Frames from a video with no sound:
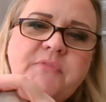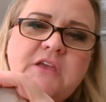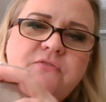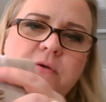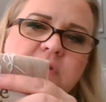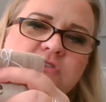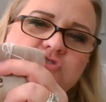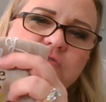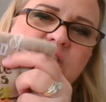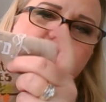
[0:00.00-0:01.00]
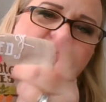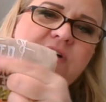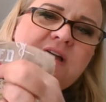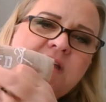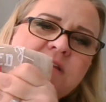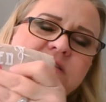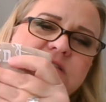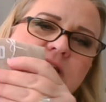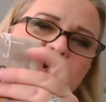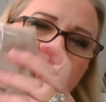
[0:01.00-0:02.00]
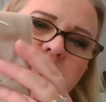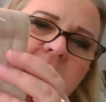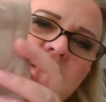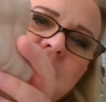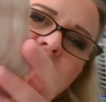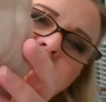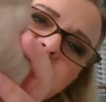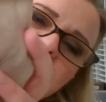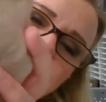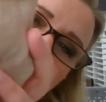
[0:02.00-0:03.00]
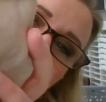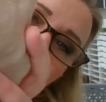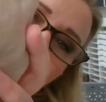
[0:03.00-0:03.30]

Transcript: if I'm going to try to find a lighter shade of